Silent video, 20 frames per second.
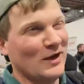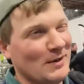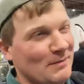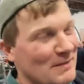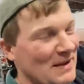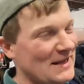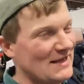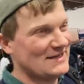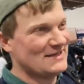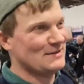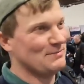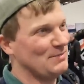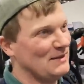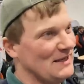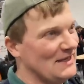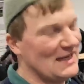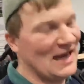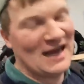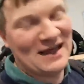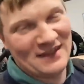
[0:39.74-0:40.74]
are meant to
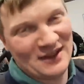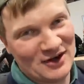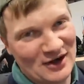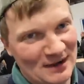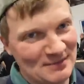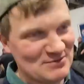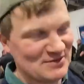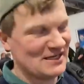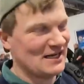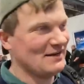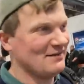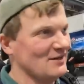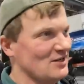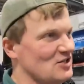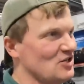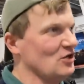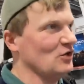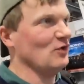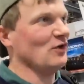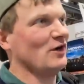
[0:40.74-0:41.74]
be at the Kramp stand at 2